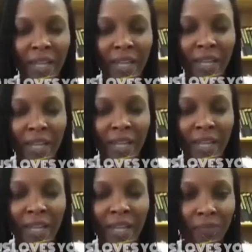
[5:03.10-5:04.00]

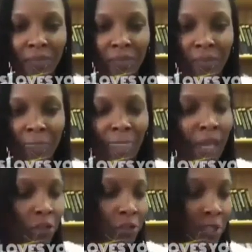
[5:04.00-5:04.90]
flags.
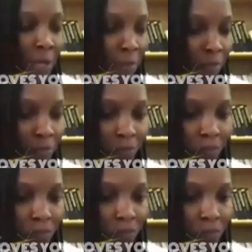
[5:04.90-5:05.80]
You see,
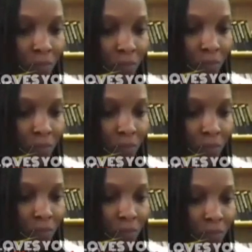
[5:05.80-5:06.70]

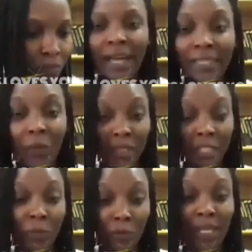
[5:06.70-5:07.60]
as I
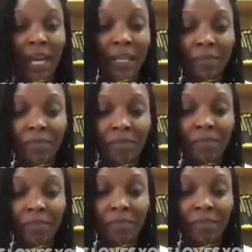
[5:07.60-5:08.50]
witnessed people die,
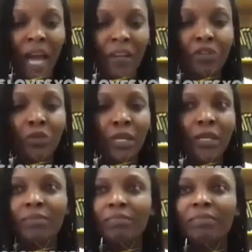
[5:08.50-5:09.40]
I
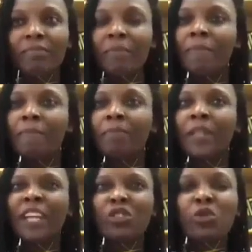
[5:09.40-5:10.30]
truly
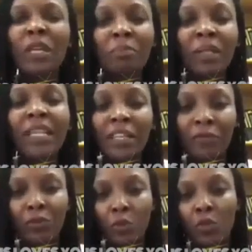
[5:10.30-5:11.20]

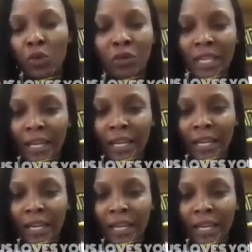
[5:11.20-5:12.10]
believed we would all
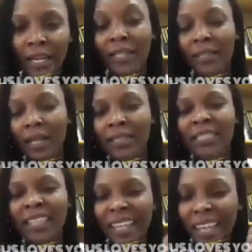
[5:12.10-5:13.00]
die. And so I
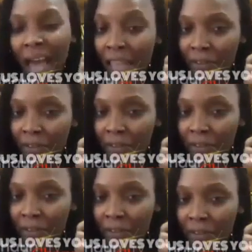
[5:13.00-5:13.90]
started to
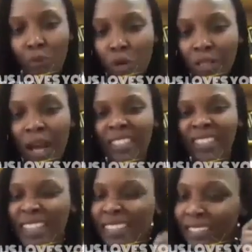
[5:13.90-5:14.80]
live
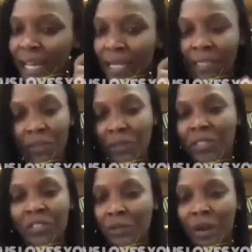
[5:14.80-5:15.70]
broadcast the insanity on
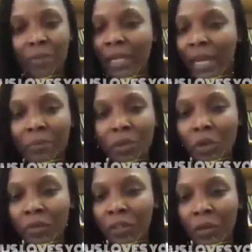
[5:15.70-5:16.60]
Instagram, and I am
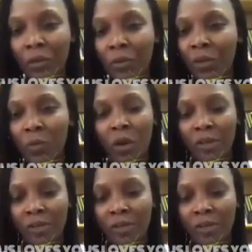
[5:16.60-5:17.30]
not the only one.